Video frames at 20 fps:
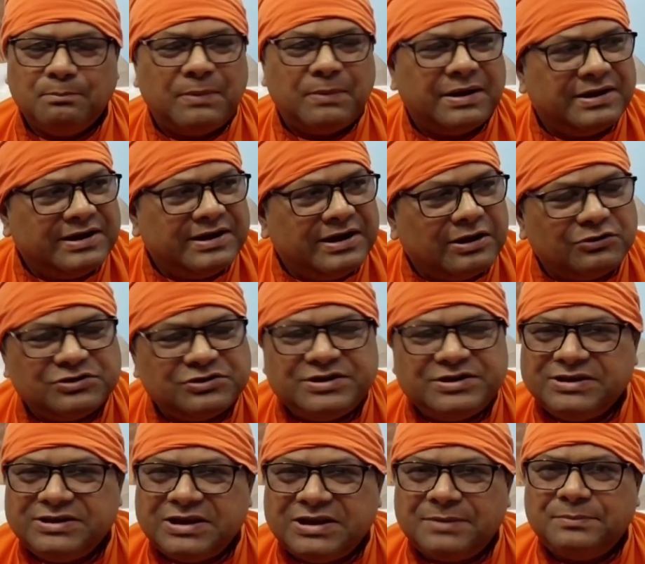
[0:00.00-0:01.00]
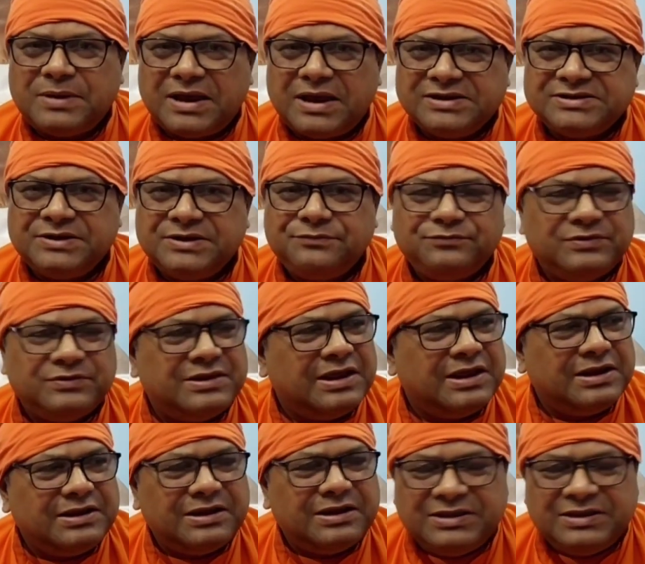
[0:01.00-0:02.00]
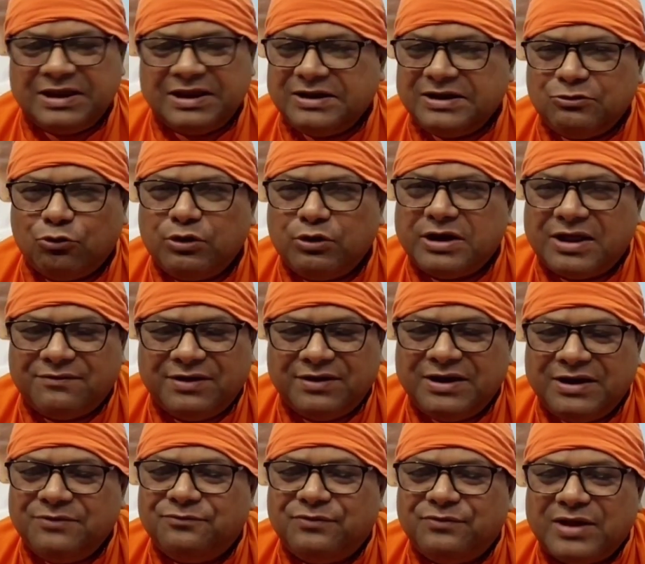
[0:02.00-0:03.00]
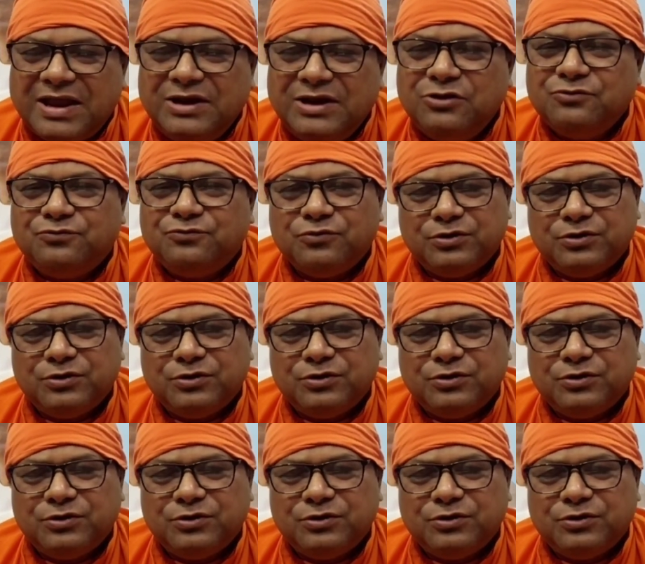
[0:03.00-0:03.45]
by renouncing them as if they don't have any value